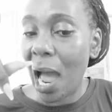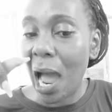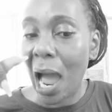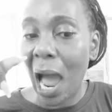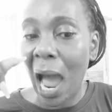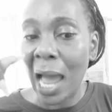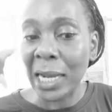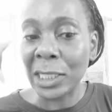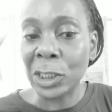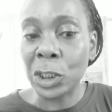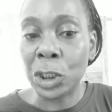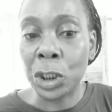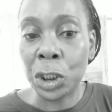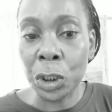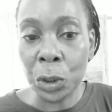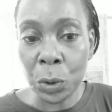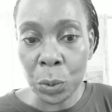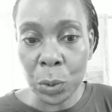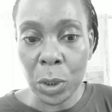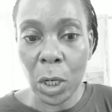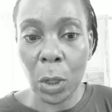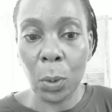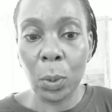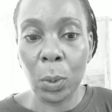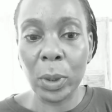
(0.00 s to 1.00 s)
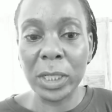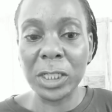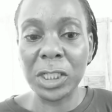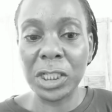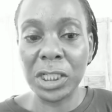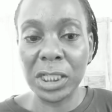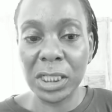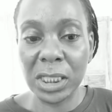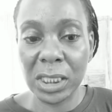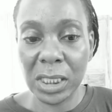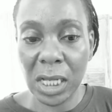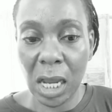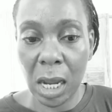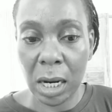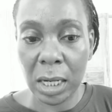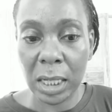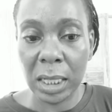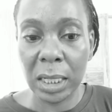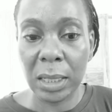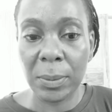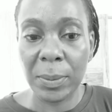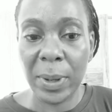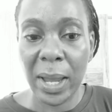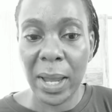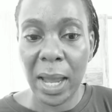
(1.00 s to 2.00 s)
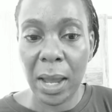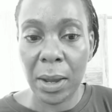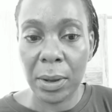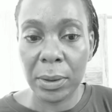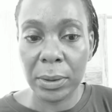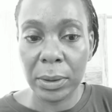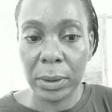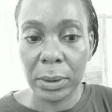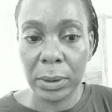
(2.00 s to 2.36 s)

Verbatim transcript: I do know what she's talking about.